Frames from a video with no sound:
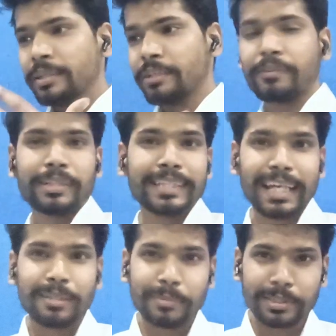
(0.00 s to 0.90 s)
different
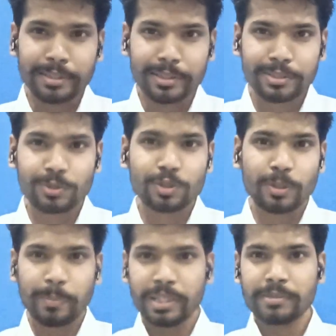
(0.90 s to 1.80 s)
delimiters to
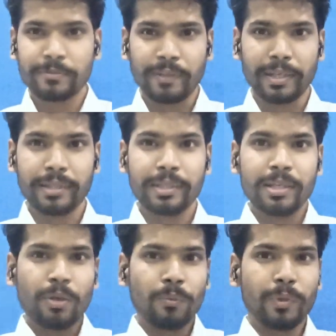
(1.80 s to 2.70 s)
specify
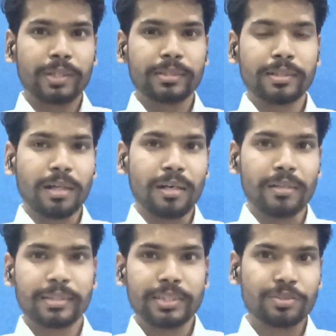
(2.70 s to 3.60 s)
what
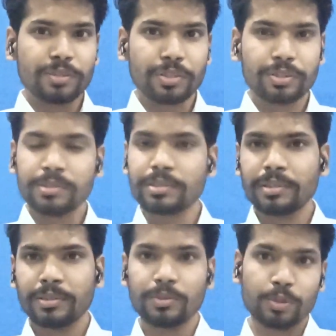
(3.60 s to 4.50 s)
are the instructions,
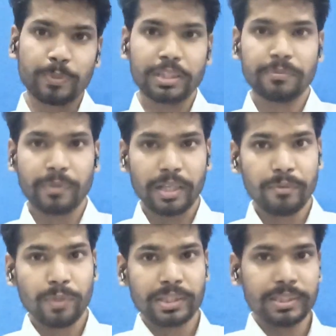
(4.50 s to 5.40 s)
to specify
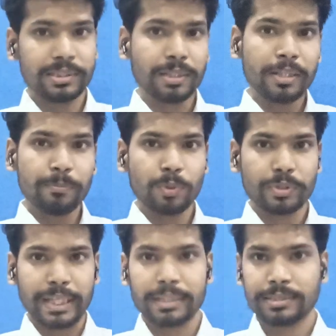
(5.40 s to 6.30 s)
what is the
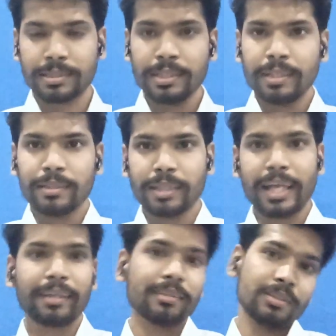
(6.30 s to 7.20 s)
input text,
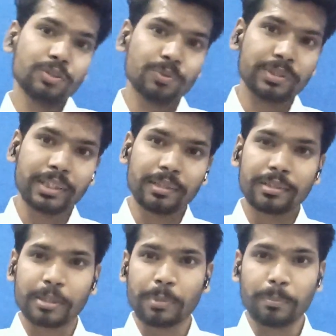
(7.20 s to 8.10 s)
like using
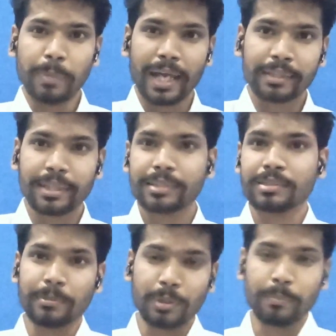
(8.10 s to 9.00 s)
triple backticks,
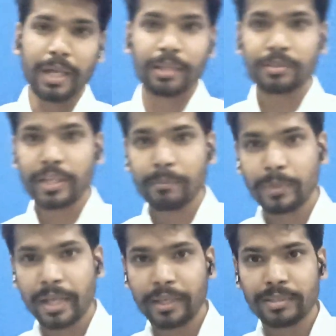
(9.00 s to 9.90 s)
triple backtrack
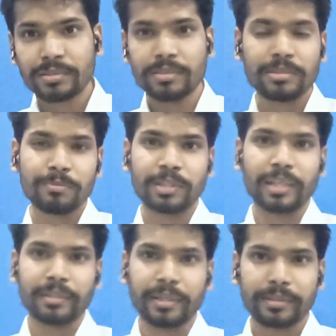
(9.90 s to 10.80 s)
brackets, and something
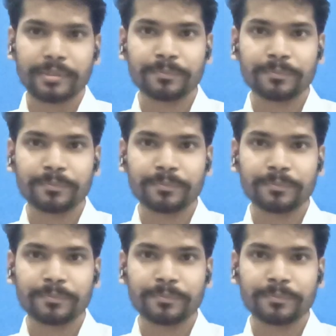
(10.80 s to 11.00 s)
like that.